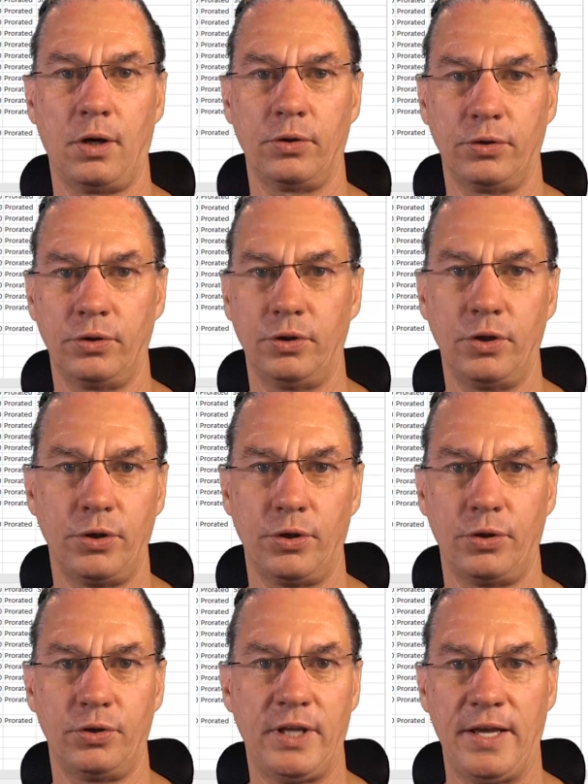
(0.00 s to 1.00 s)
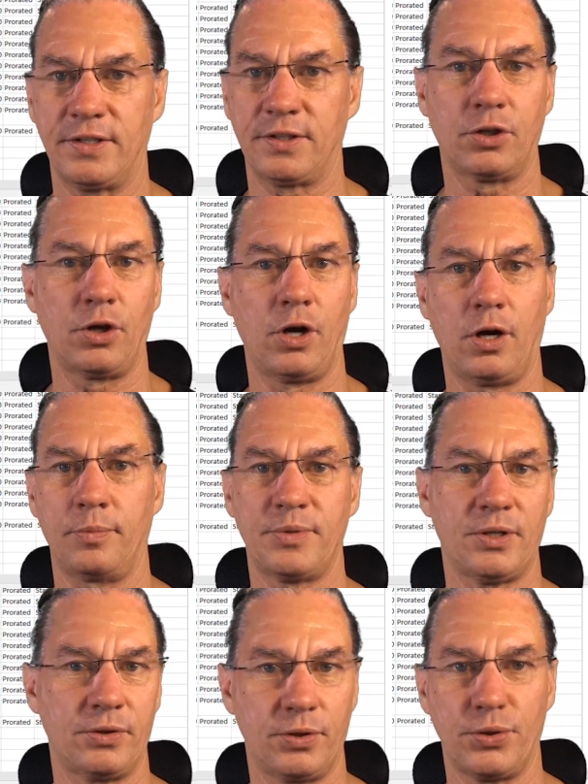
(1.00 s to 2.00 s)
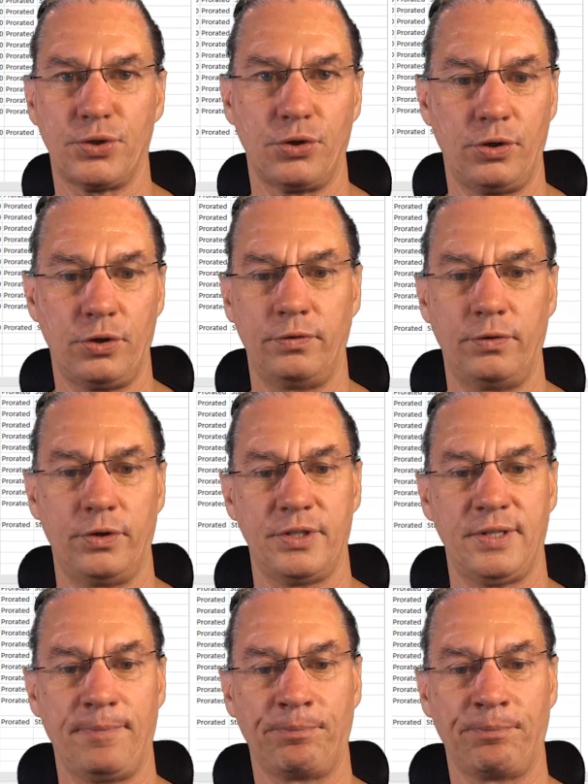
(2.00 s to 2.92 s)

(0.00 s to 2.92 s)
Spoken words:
on the desktops, on the servers.